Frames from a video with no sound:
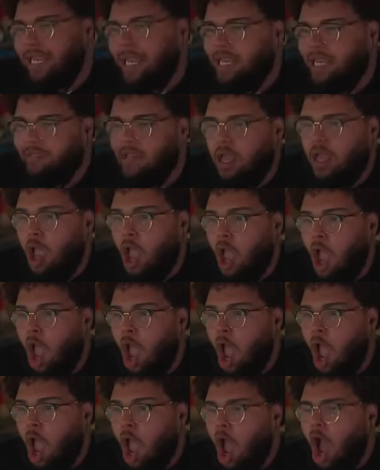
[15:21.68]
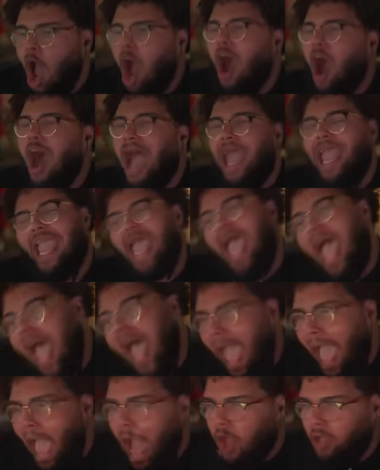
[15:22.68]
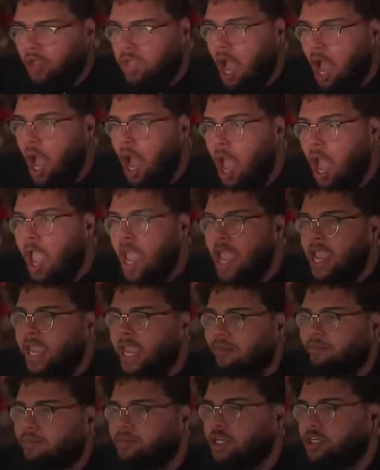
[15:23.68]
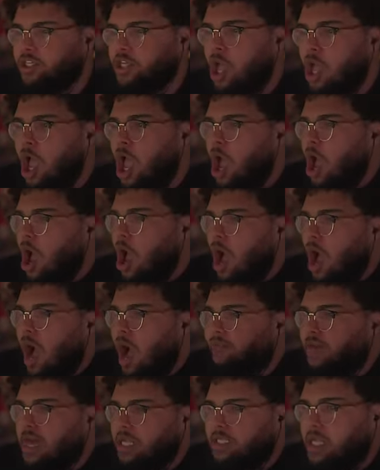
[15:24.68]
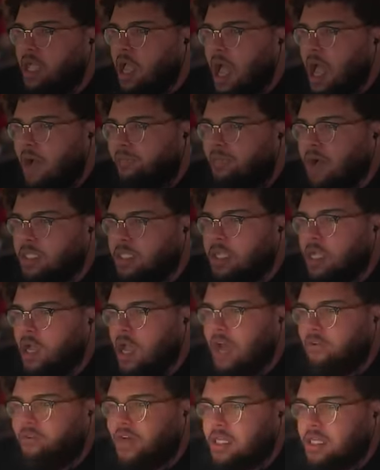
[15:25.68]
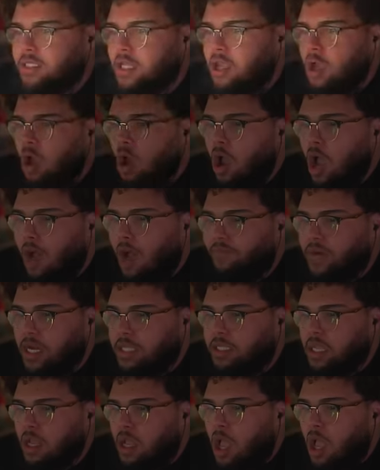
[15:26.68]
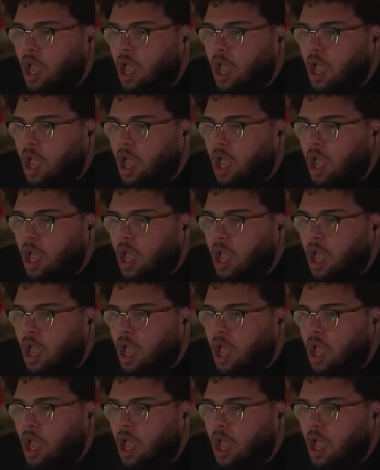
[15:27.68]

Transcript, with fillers: can't even. Oh hell no! He came upstairs. I'm fucked. I'm fucked. I'm fucked. I'm fucked.